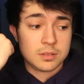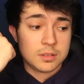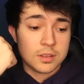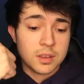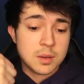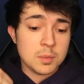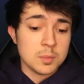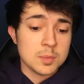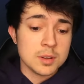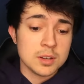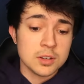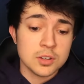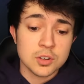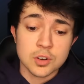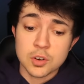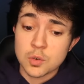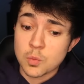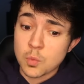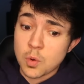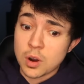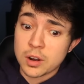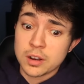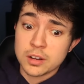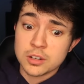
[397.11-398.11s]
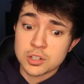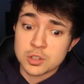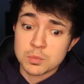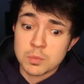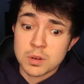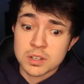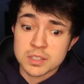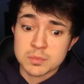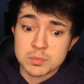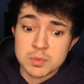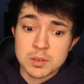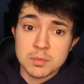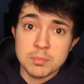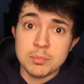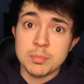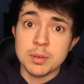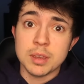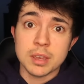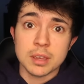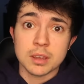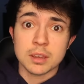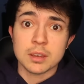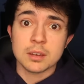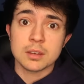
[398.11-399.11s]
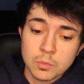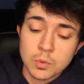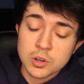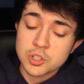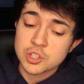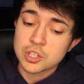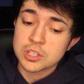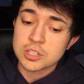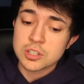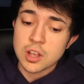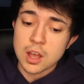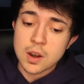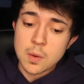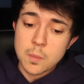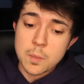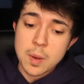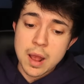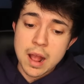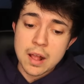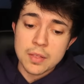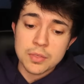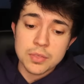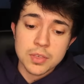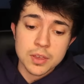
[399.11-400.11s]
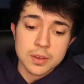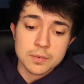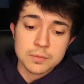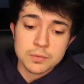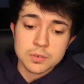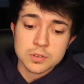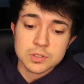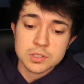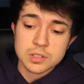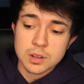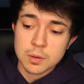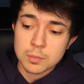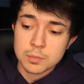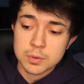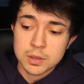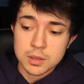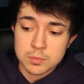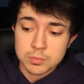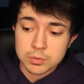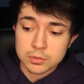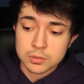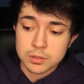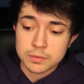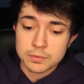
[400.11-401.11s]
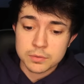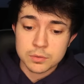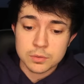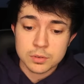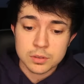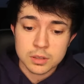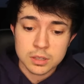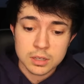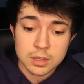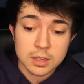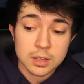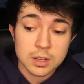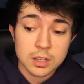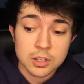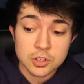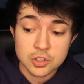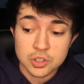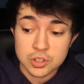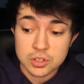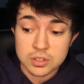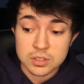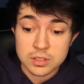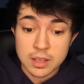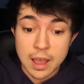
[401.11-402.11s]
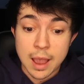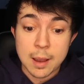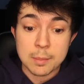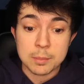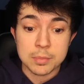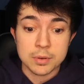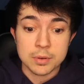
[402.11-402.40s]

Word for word: I mean, your one inch must be big, which is not a bad thing for some people if you think an inch is that